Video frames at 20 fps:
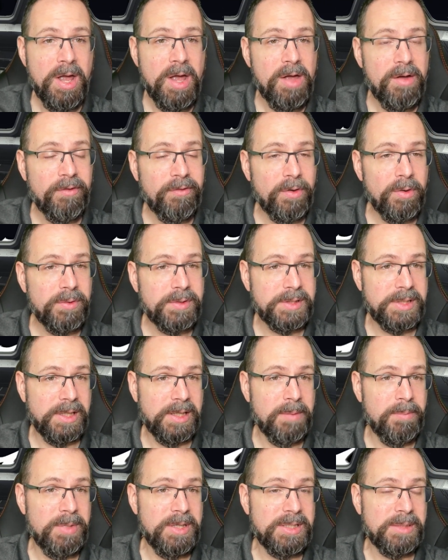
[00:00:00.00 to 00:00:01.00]
folks. It
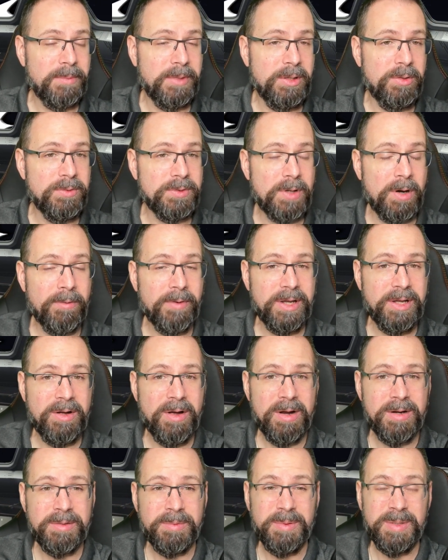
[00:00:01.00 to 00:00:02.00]
can be somebody who's already
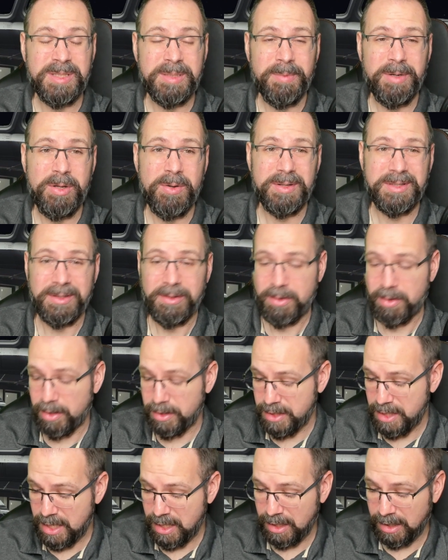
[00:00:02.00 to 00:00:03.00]
gone, it can be somebody who hasn't
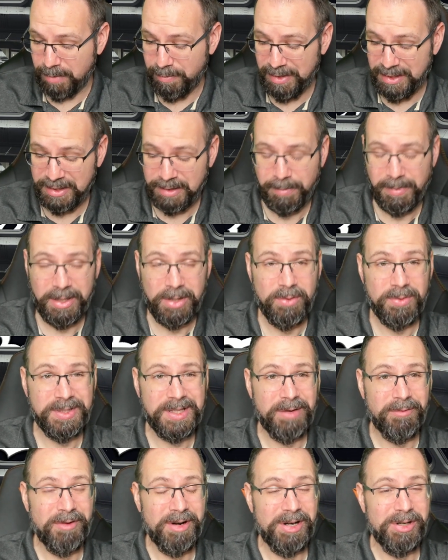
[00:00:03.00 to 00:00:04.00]
gone yet, it can be somebody who's
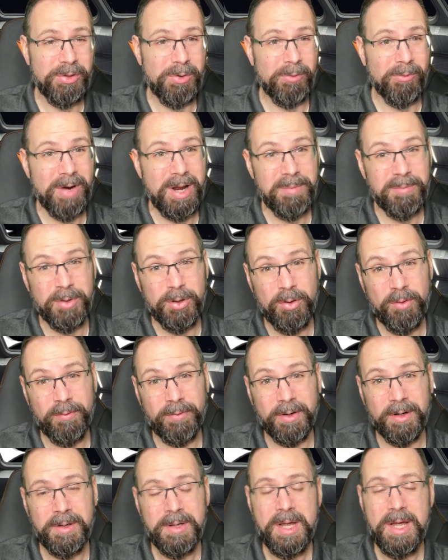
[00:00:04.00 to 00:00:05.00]
getting ready to do a red
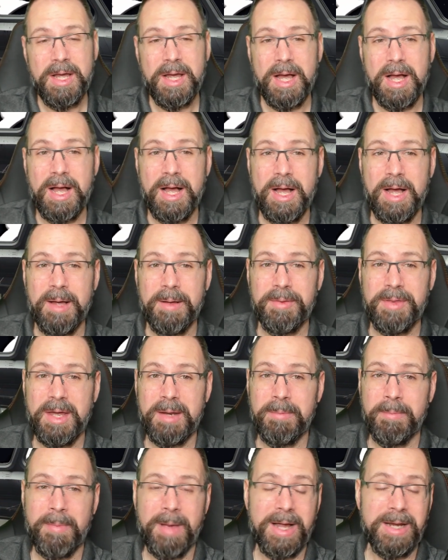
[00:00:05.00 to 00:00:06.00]
maneuver uh,
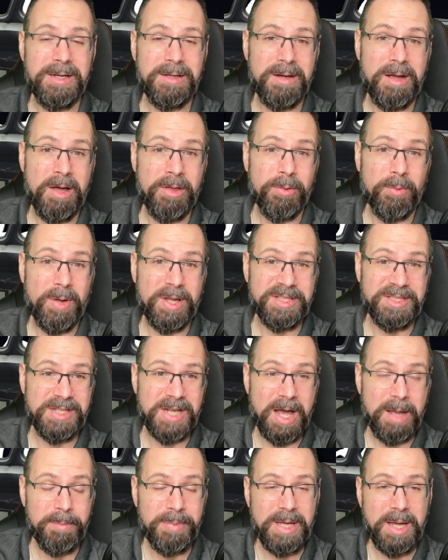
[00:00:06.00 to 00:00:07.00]
that might otherwise
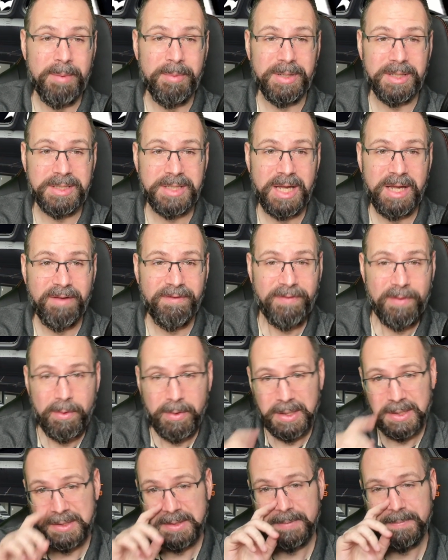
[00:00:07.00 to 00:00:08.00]
not be able to take a
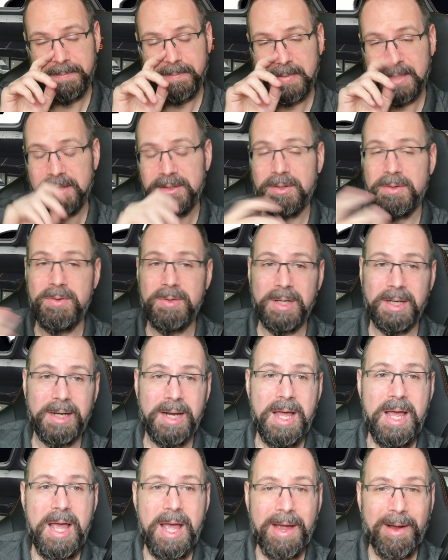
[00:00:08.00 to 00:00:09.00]
focus. So you can
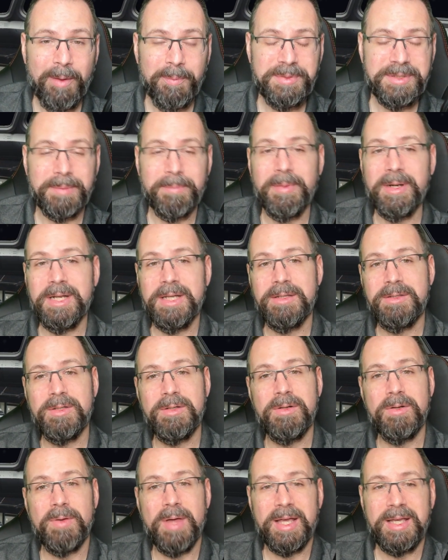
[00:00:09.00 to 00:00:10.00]
help somebody to
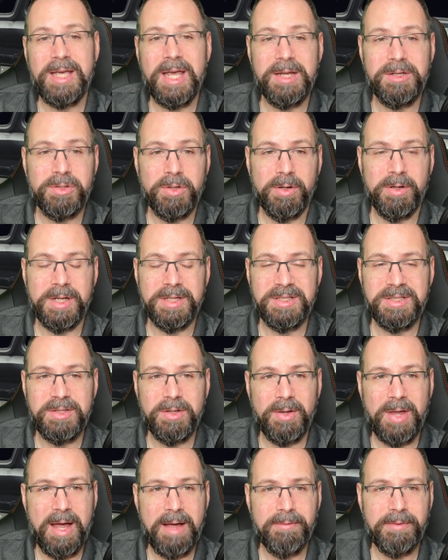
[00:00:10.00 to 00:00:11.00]
do that K turn and
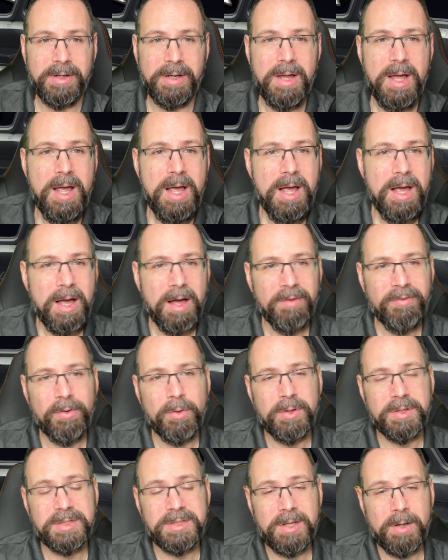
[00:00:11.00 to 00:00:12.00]
still have an, a
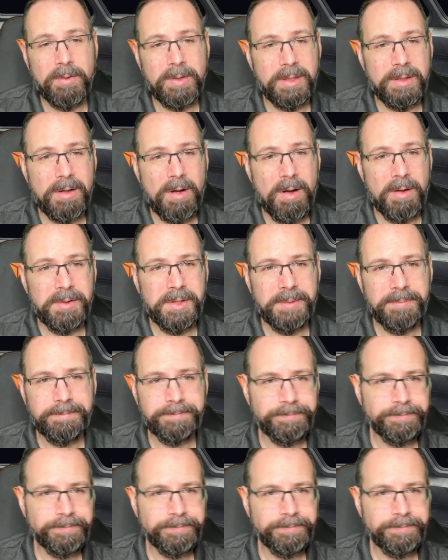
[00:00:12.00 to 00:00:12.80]
focus token on them.